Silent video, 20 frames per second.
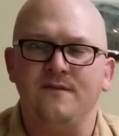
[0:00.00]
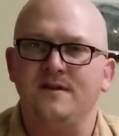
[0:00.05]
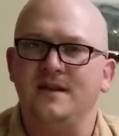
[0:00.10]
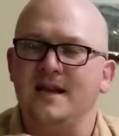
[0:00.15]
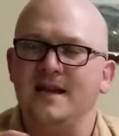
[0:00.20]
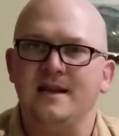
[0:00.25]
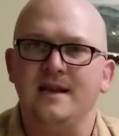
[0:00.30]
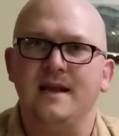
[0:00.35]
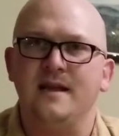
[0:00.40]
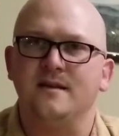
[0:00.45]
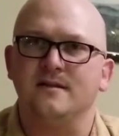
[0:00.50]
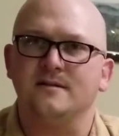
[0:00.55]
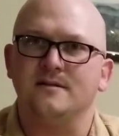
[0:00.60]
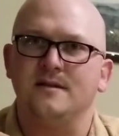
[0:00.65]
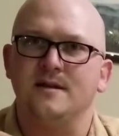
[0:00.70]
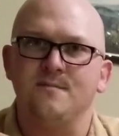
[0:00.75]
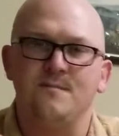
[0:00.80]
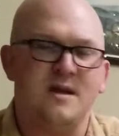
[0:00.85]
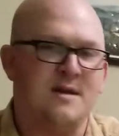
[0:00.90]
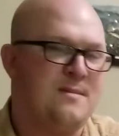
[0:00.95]
details
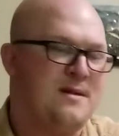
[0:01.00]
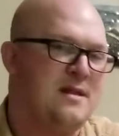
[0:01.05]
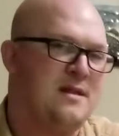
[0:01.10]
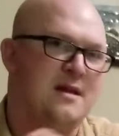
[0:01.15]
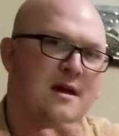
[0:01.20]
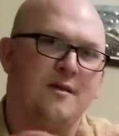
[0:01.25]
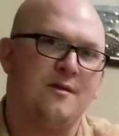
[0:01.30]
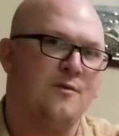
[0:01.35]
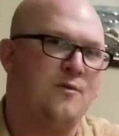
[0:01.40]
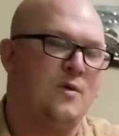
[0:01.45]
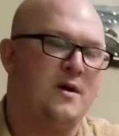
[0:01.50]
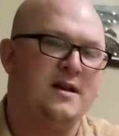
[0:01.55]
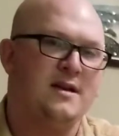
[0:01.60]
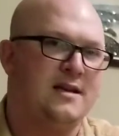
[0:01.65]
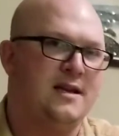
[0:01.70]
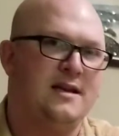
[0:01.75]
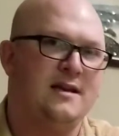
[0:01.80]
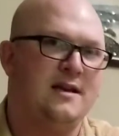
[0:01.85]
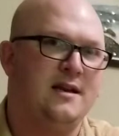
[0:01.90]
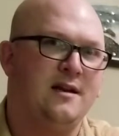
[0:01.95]
that maybe the other one
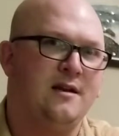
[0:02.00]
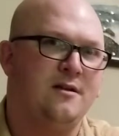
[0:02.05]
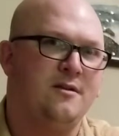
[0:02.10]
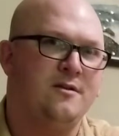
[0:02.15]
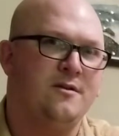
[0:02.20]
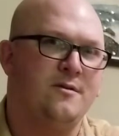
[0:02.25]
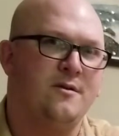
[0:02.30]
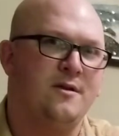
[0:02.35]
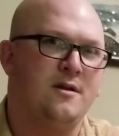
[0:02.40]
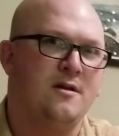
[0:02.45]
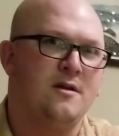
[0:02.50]
didn't include